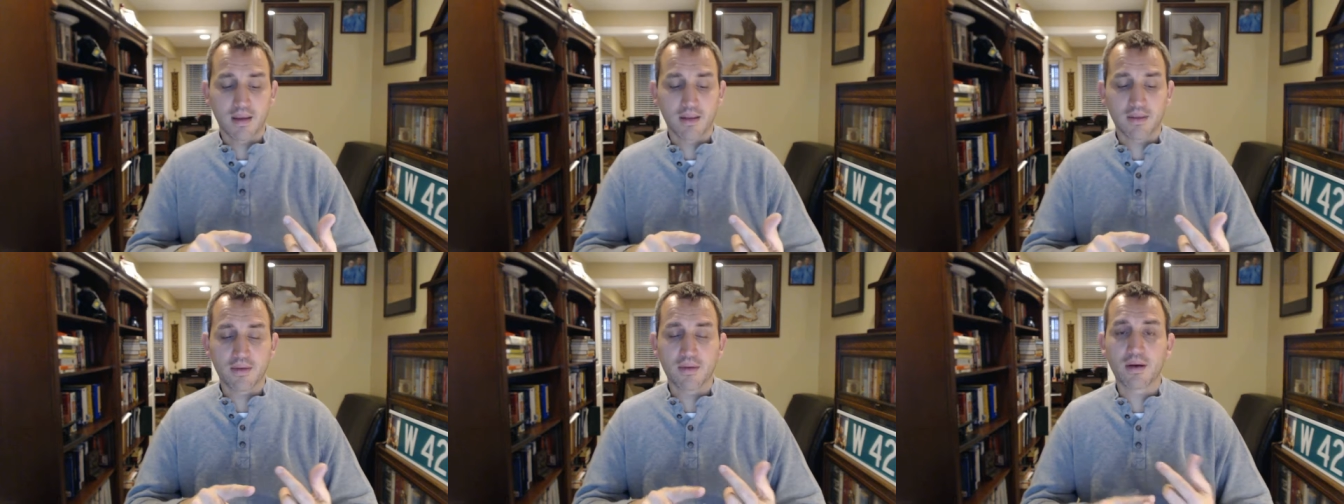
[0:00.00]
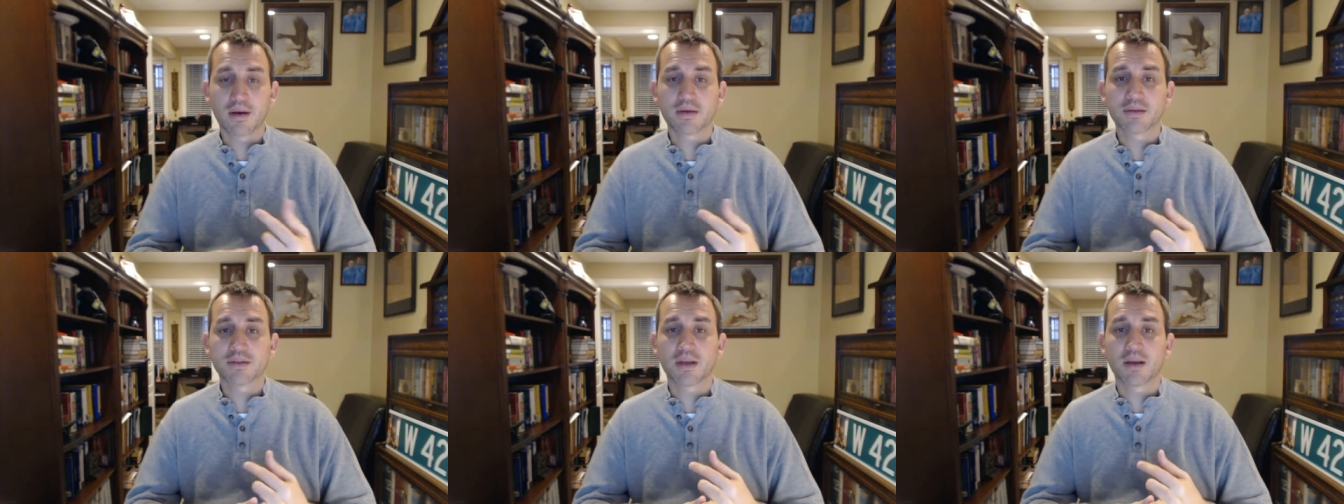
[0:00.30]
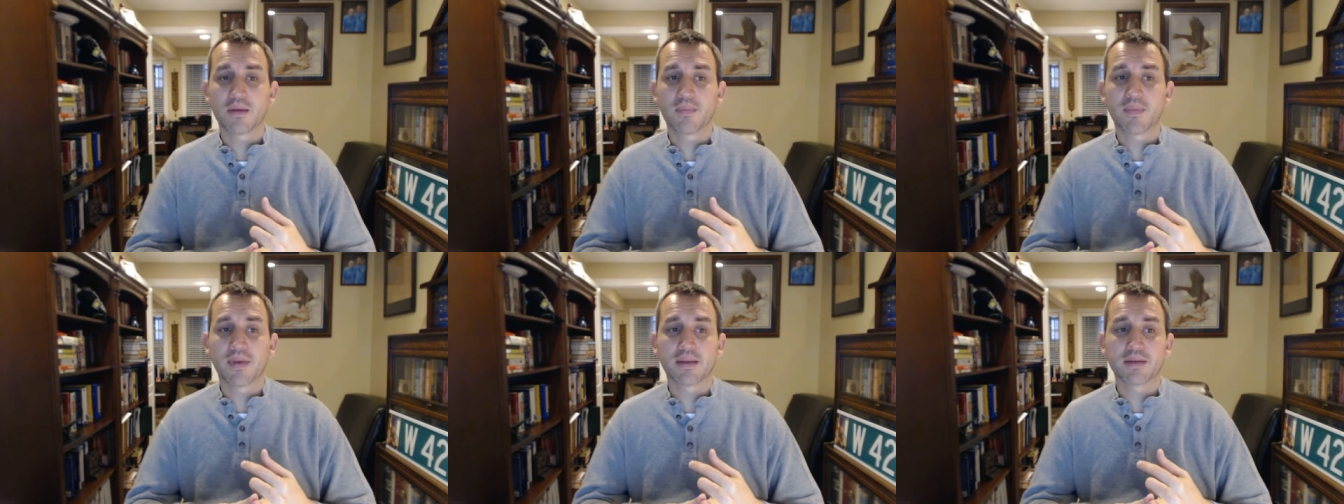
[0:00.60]
And there are
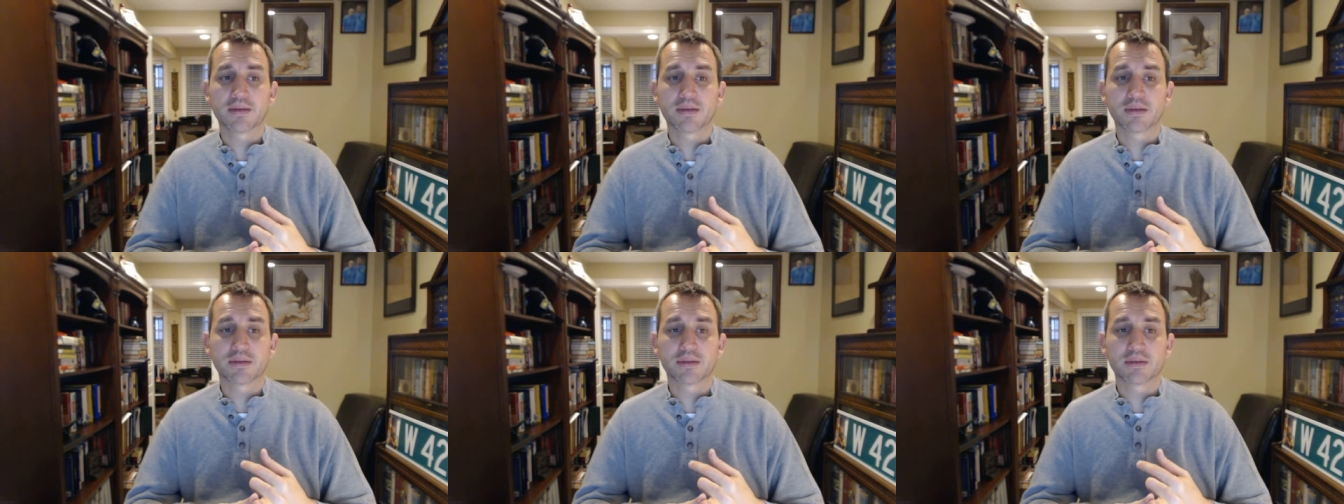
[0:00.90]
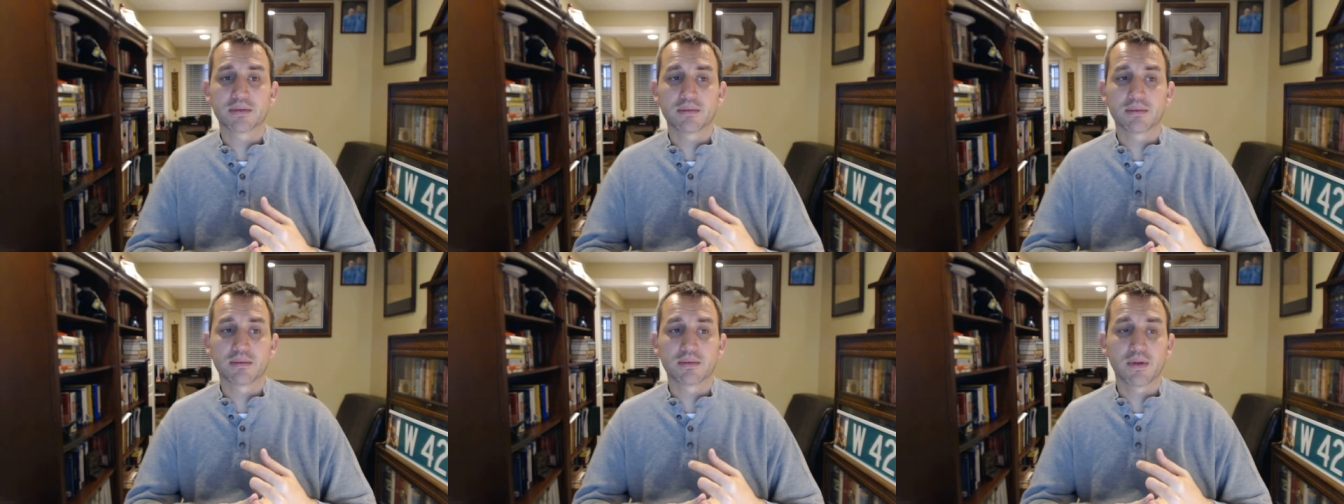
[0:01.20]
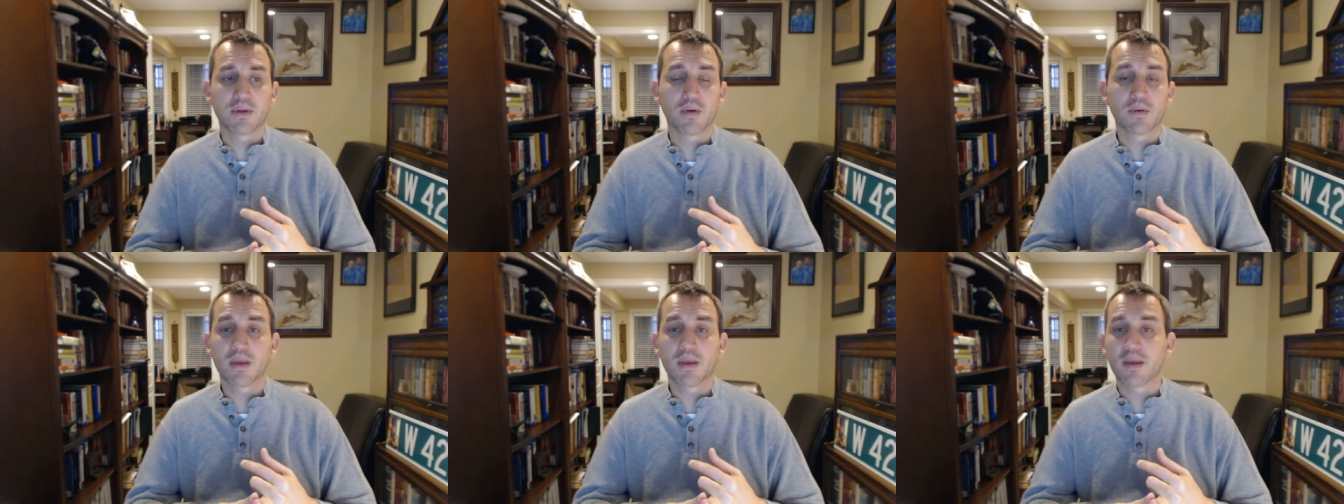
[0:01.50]
some that just
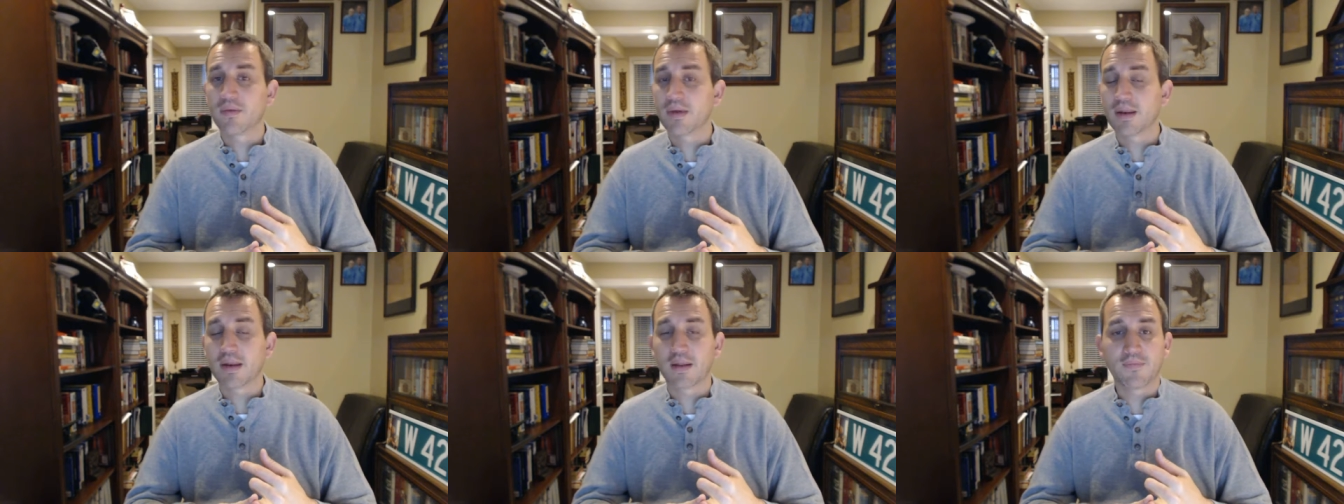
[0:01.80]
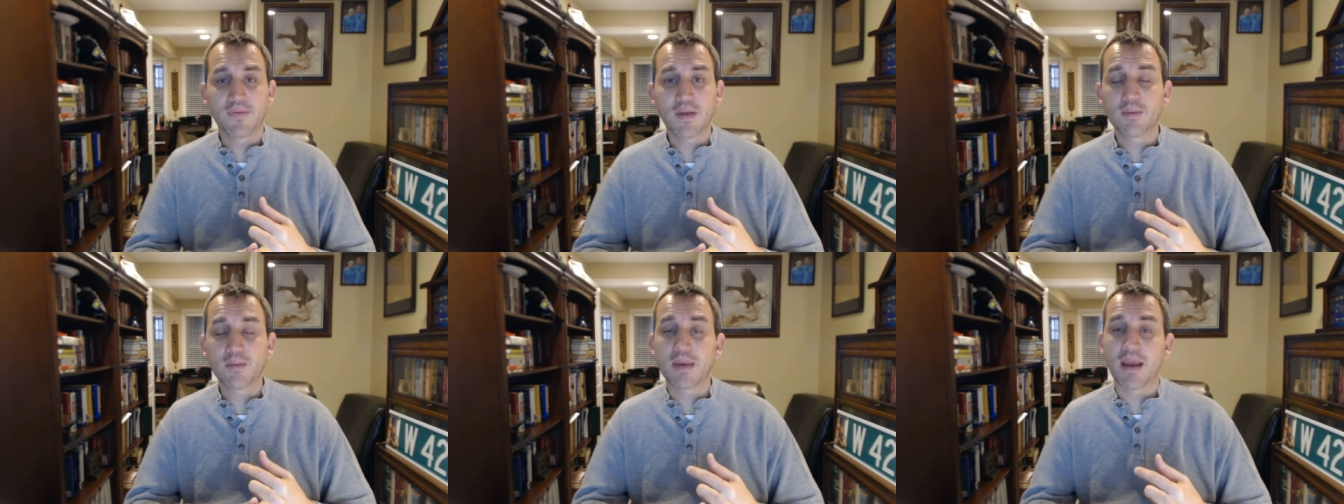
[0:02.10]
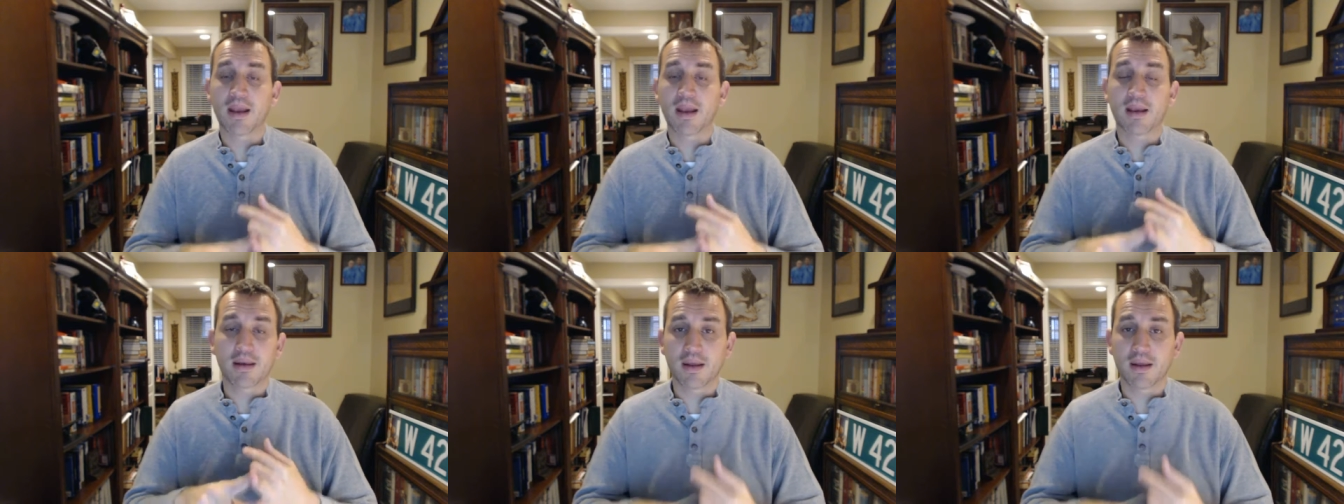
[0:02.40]
don't give any
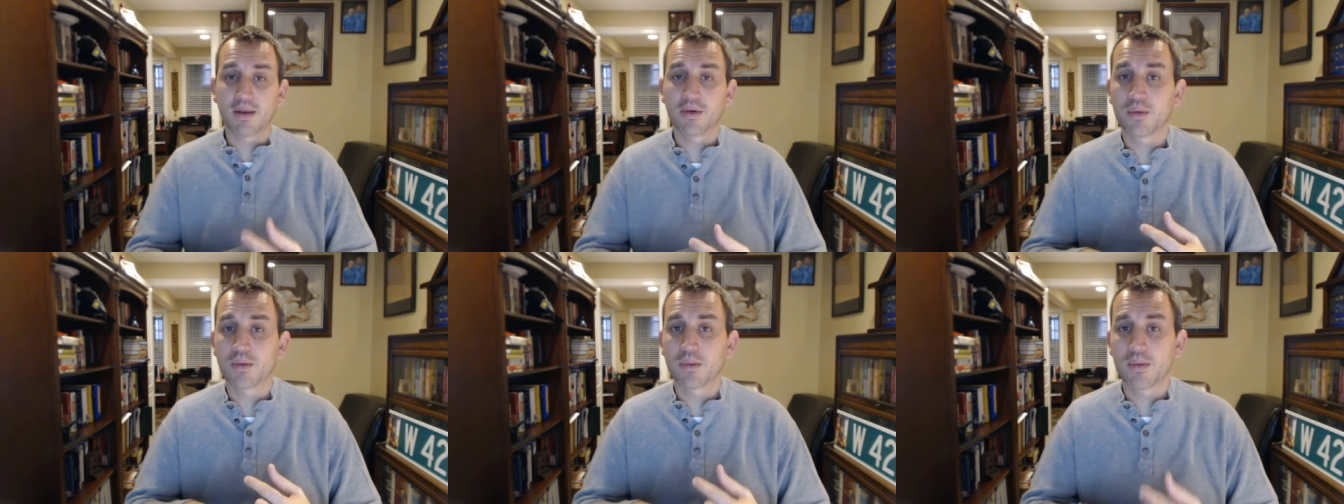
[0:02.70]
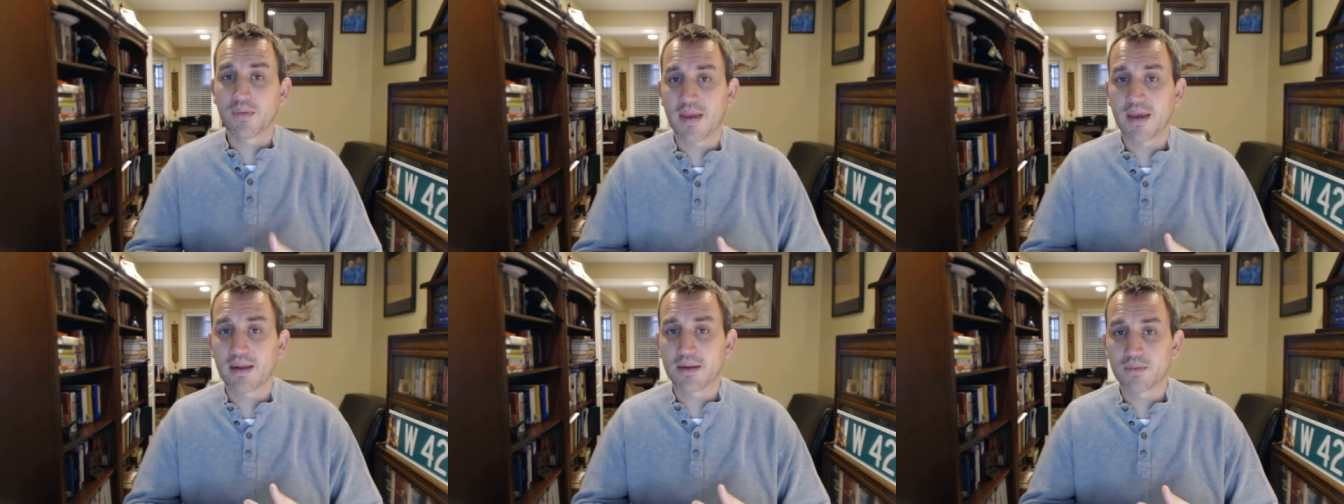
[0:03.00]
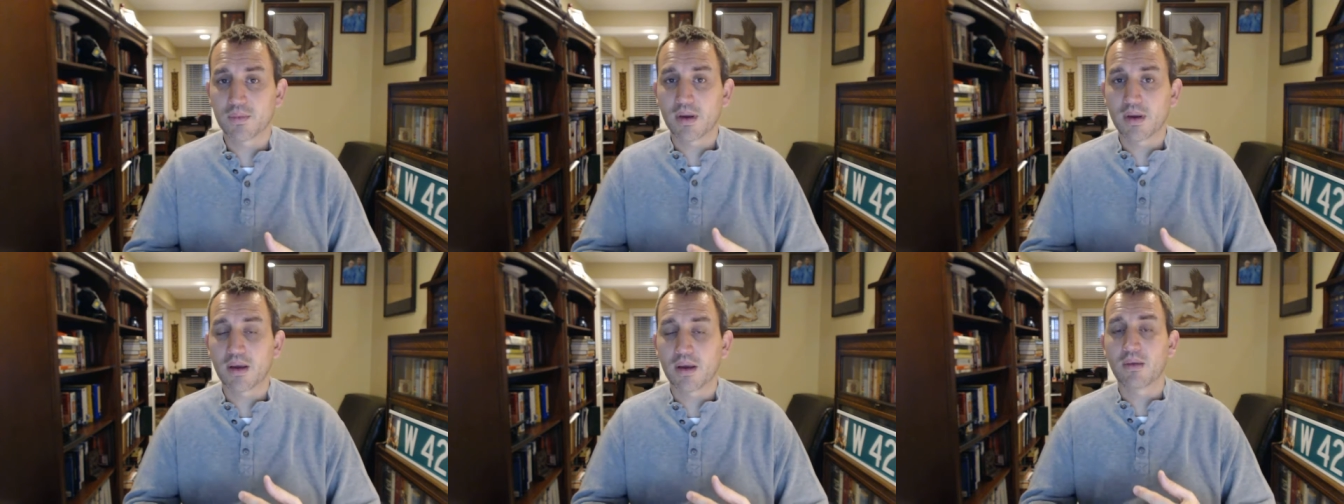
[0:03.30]
feedback, and I agree with that
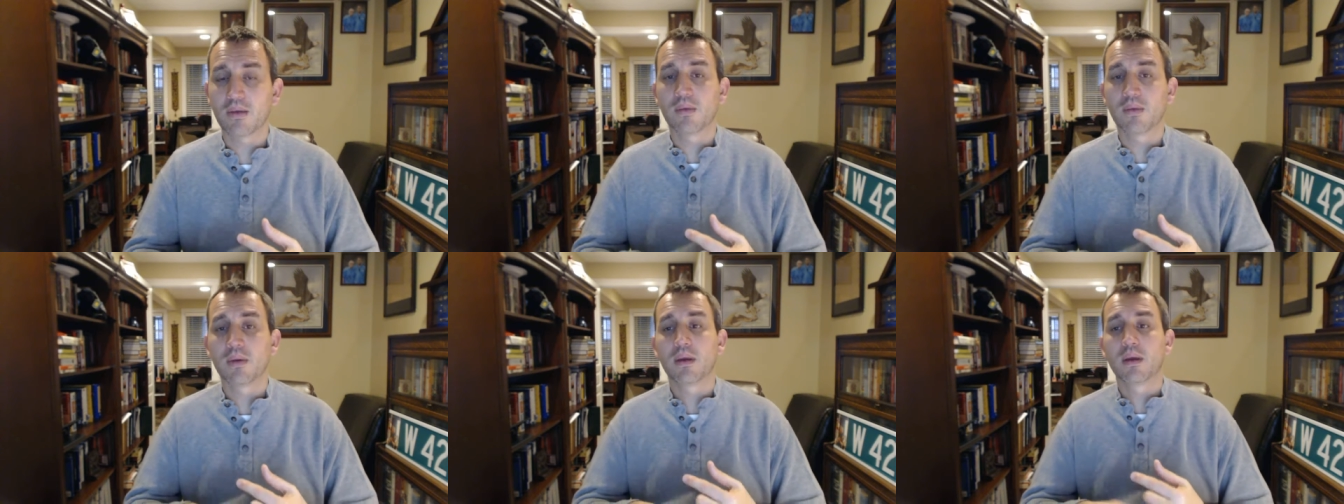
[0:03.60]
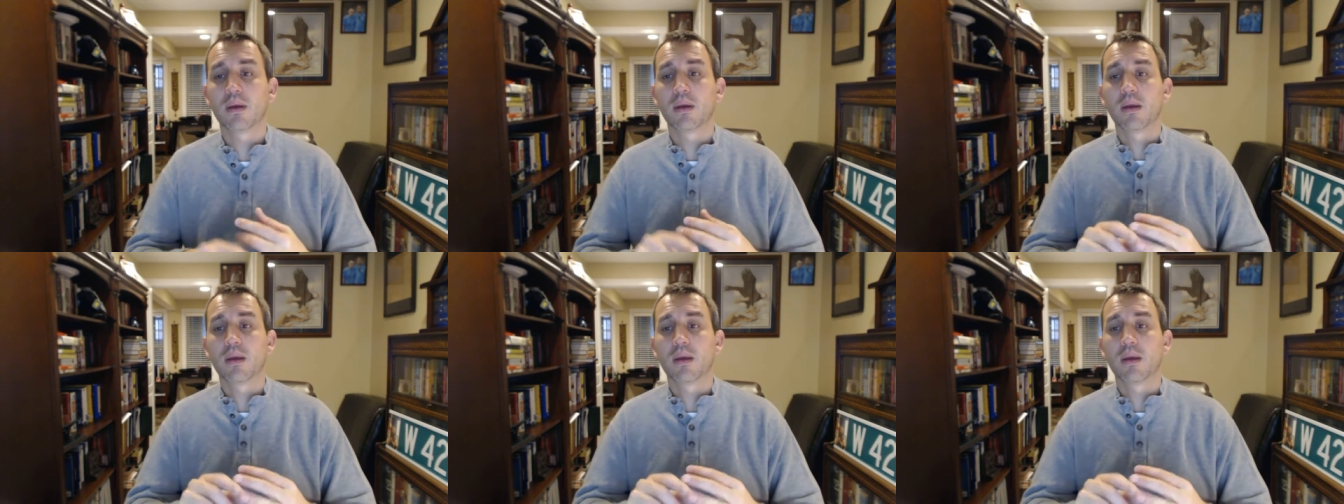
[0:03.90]
as well.